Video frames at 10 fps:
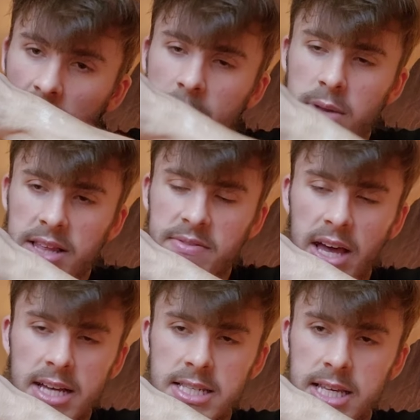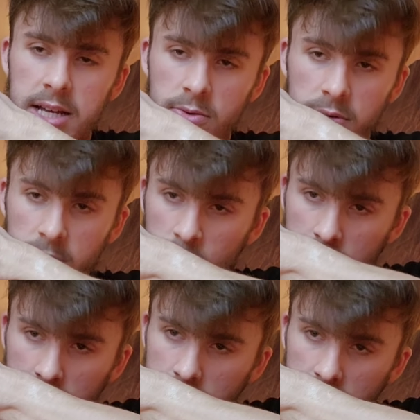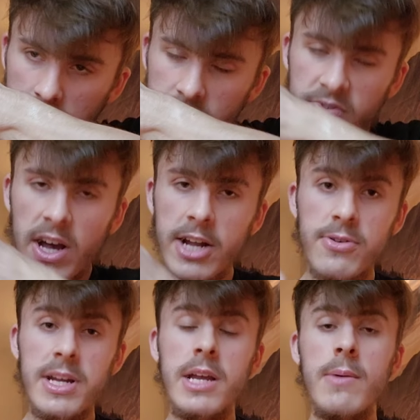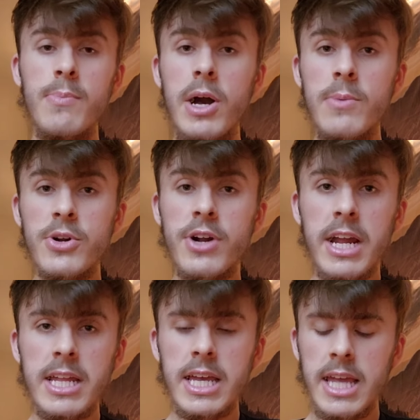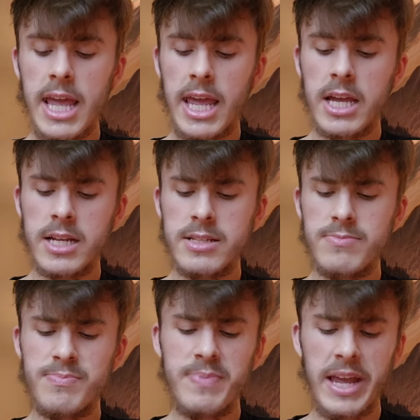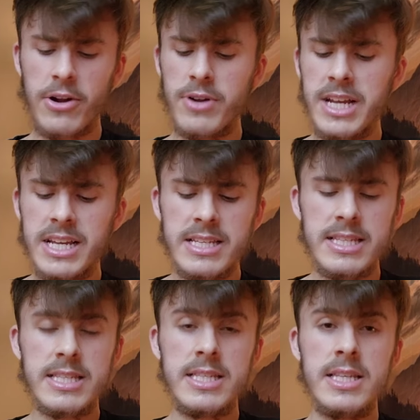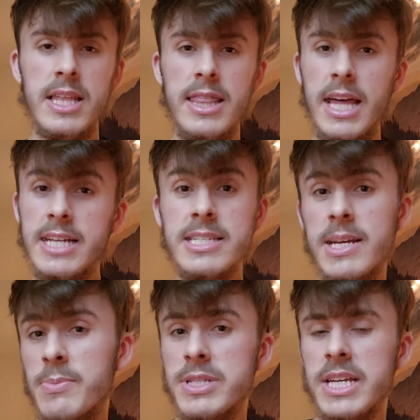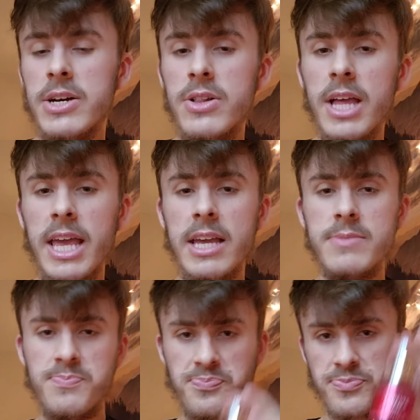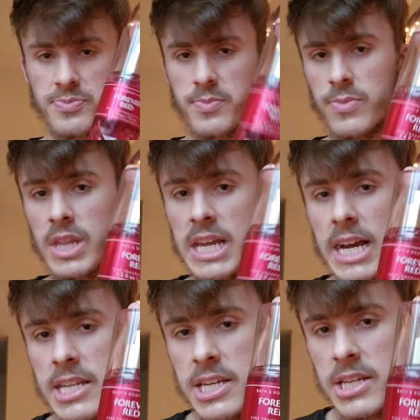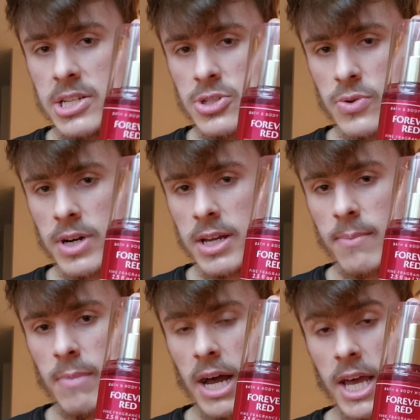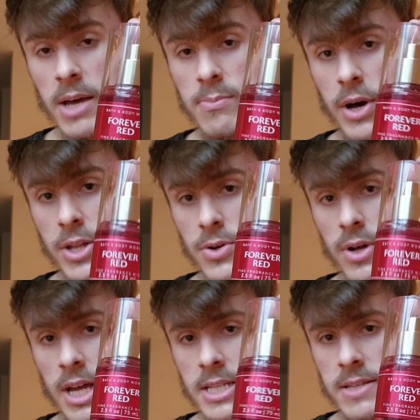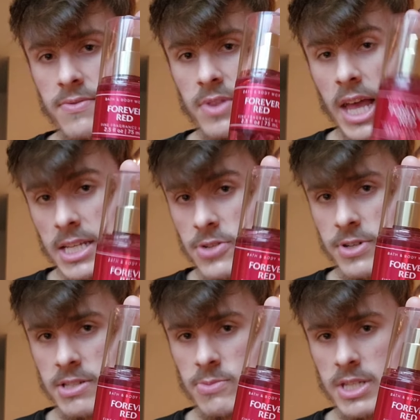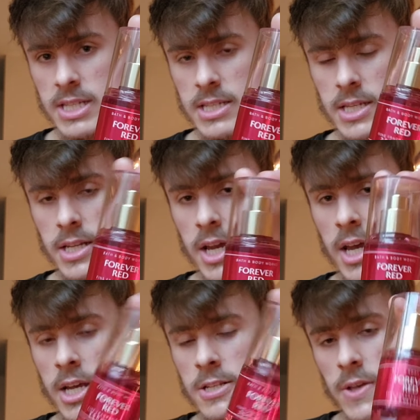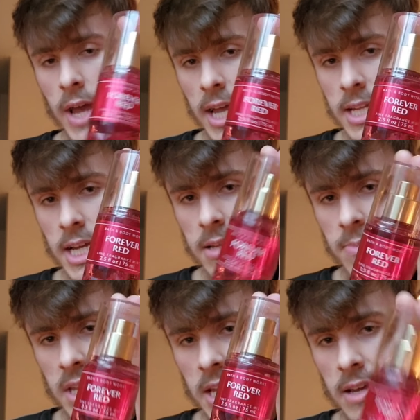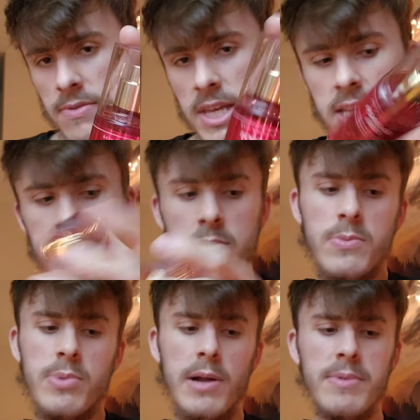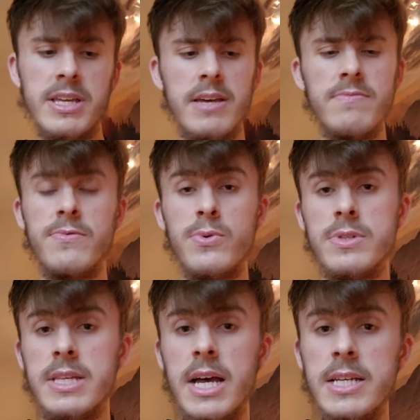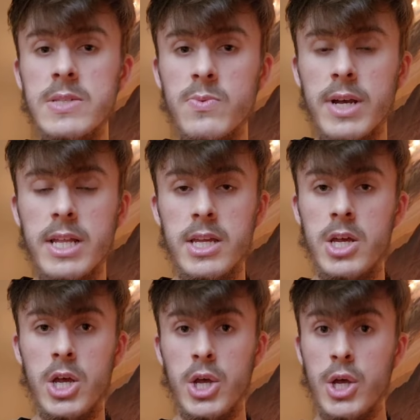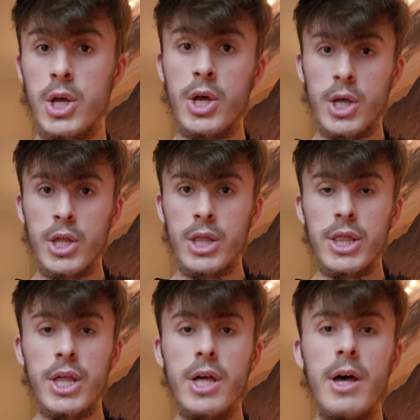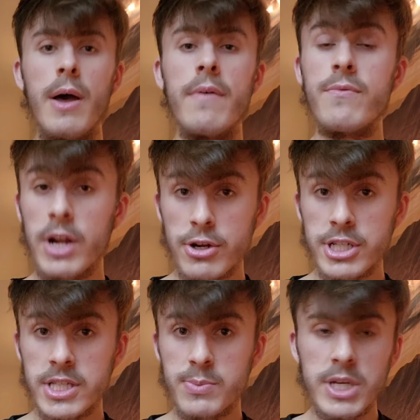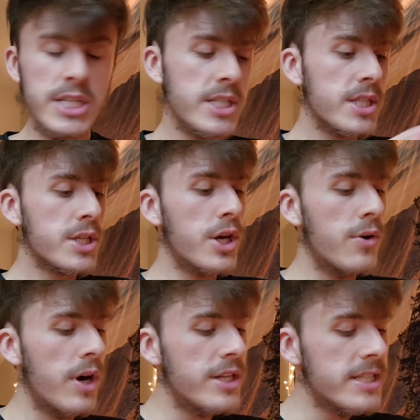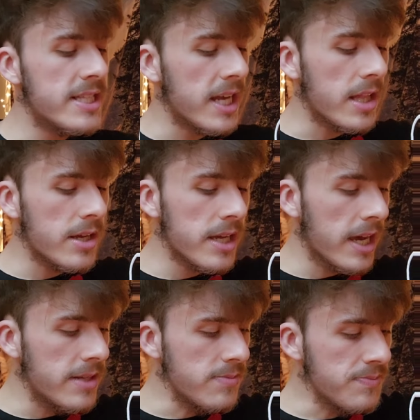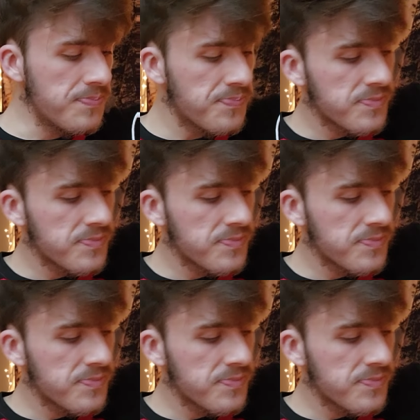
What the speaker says: I believe it has like fiery pomegranate and berries, that type of deal, and I did enjoy my bottle as of last Christmas season, so I had to get a mini of this and probably get full size when the fragrance mists go on sale again.